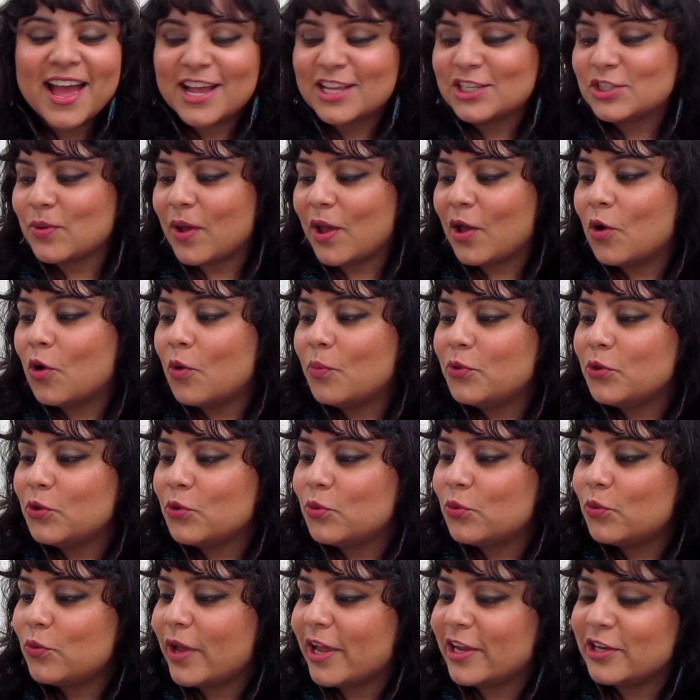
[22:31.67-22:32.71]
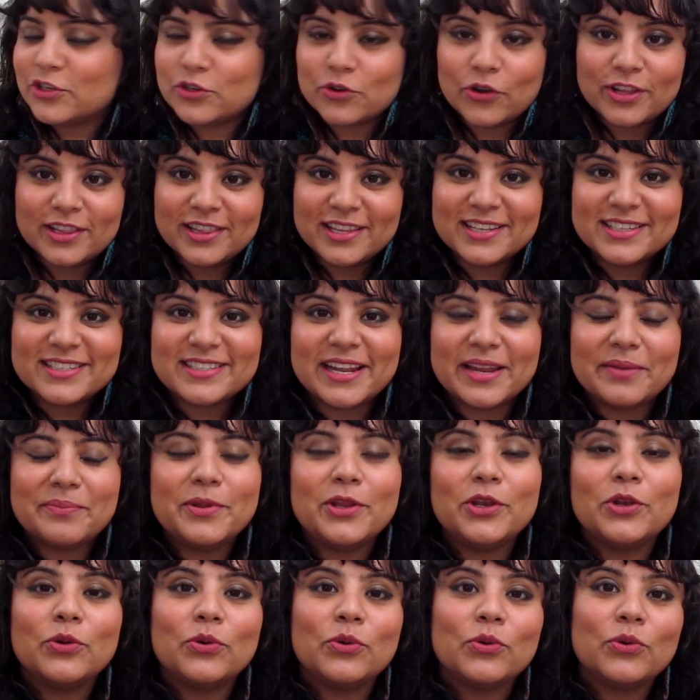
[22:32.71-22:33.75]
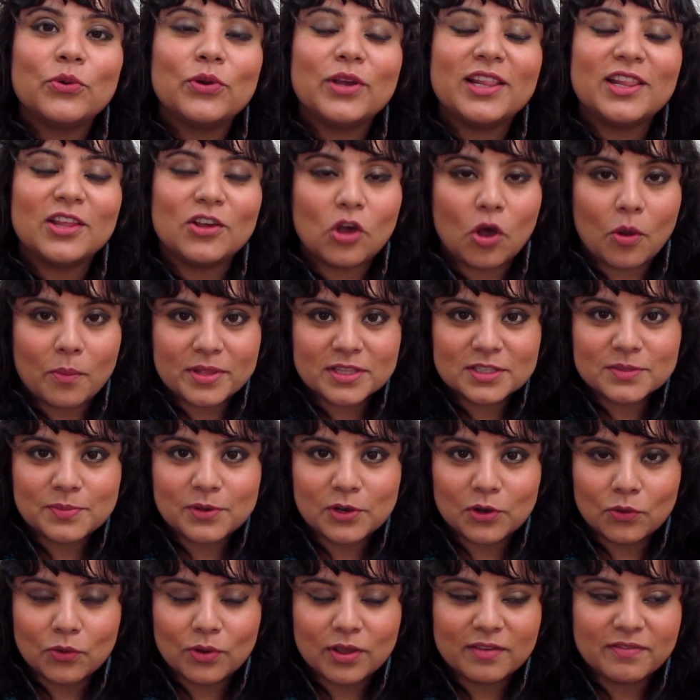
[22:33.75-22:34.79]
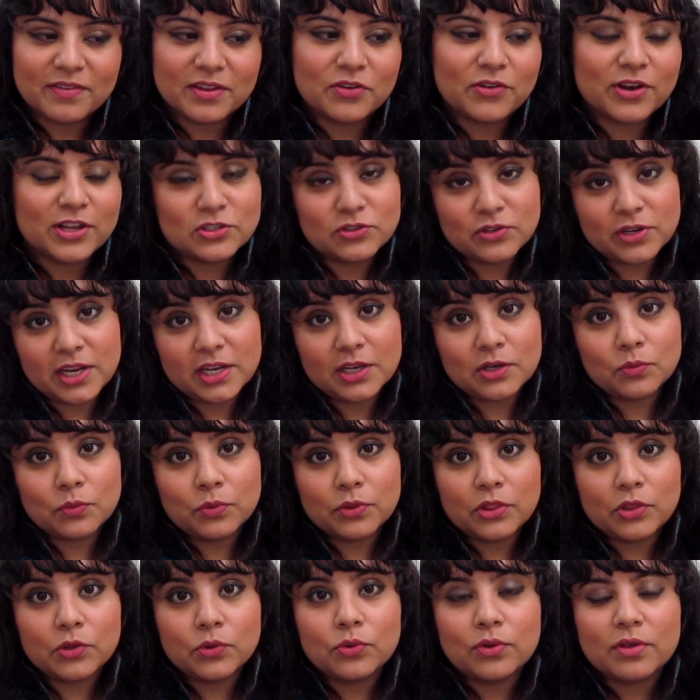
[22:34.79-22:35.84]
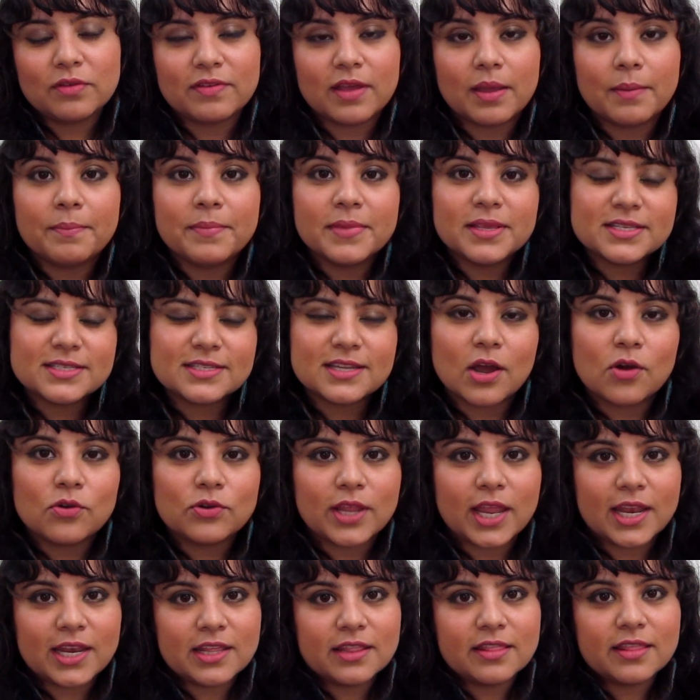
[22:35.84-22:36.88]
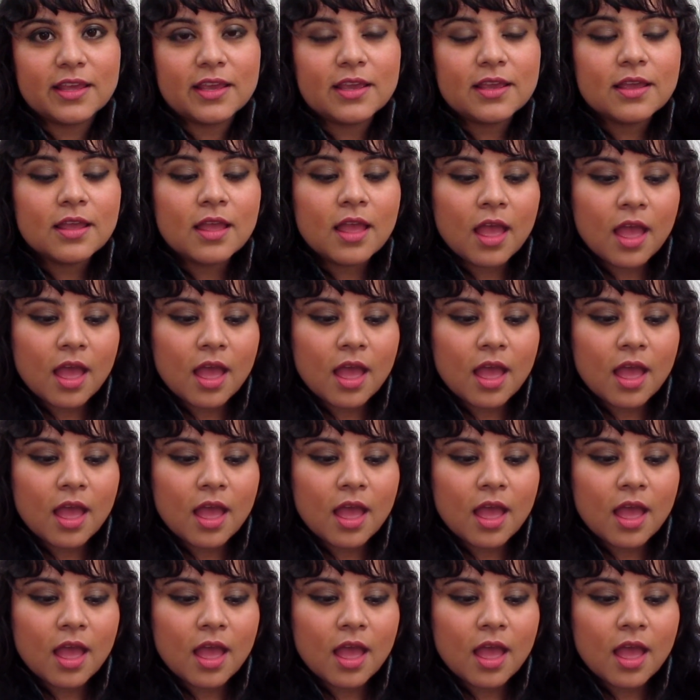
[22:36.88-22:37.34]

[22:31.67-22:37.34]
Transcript: So I hope you enjoyed this. Let me know in the comments below if it resonated with you, if I missed out anything